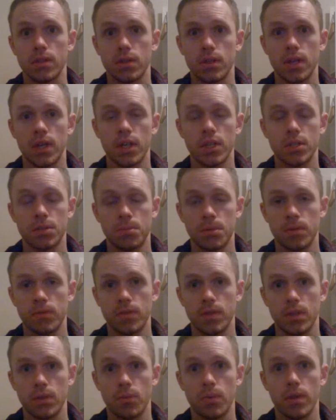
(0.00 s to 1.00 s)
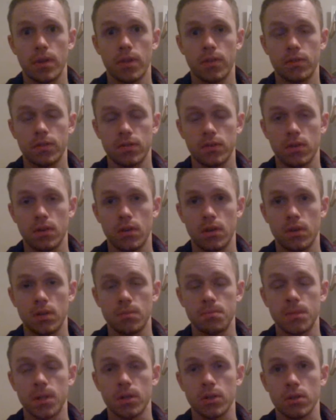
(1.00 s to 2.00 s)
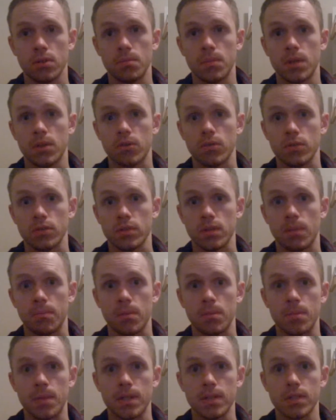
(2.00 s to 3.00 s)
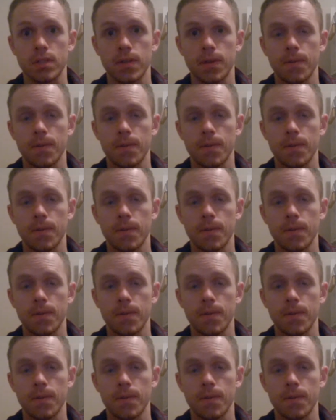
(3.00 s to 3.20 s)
HPV with a miracle mineral supplement.